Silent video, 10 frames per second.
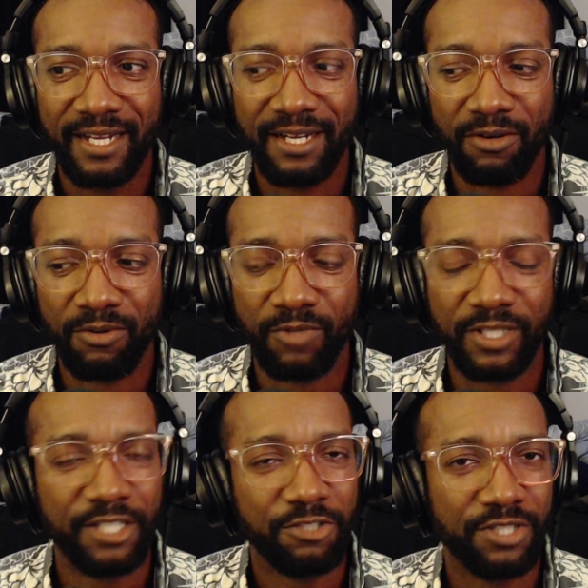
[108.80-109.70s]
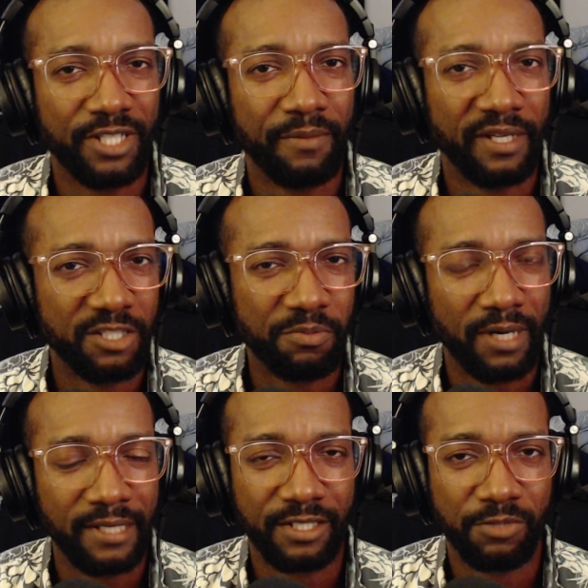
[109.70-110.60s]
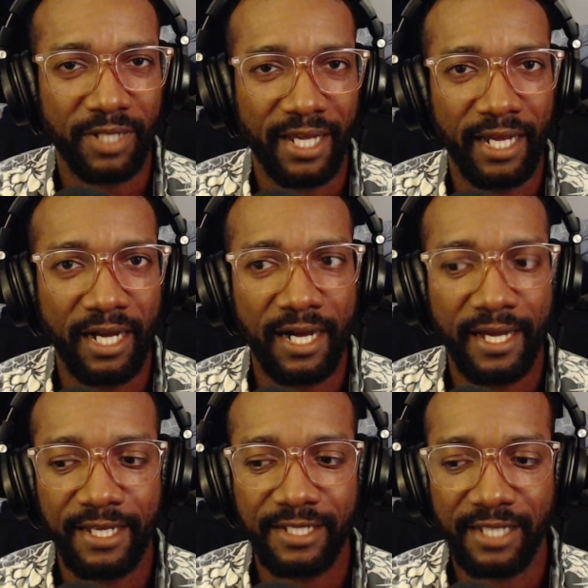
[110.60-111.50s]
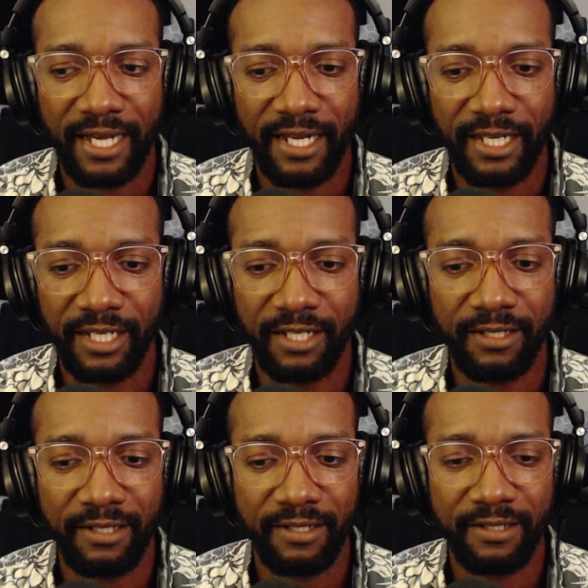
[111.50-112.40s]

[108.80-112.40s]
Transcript: what's interesting about this process with AI is that it can,